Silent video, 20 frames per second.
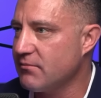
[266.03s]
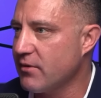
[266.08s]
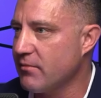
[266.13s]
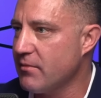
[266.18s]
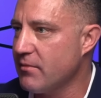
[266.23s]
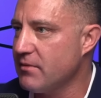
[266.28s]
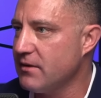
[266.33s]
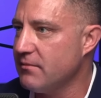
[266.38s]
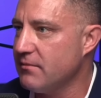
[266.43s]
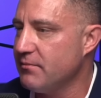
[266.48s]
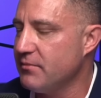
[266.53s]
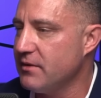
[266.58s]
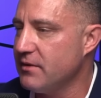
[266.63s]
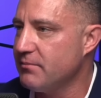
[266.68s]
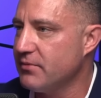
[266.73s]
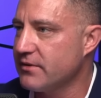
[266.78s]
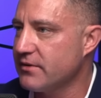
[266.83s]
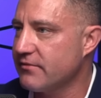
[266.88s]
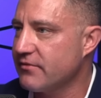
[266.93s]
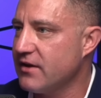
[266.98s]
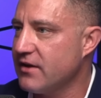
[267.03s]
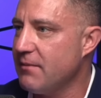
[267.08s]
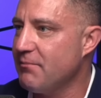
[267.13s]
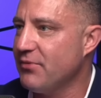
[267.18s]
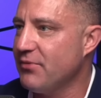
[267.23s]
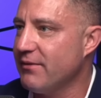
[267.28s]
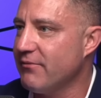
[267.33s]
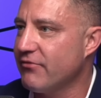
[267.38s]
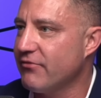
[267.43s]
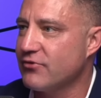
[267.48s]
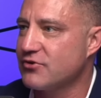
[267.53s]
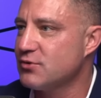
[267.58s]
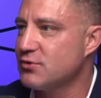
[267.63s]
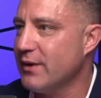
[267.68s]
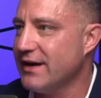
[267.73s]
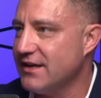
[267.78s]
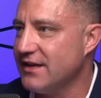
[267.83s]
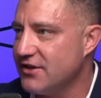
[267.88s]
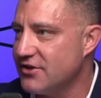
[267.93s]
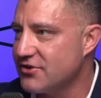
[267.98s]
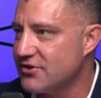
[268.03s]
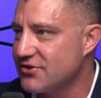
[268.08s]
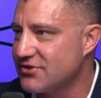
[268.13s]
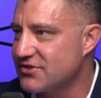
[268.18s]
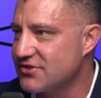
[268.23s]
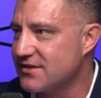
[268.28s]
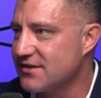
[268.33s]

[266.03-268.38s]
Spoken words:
Probably people have kept them for 20 years.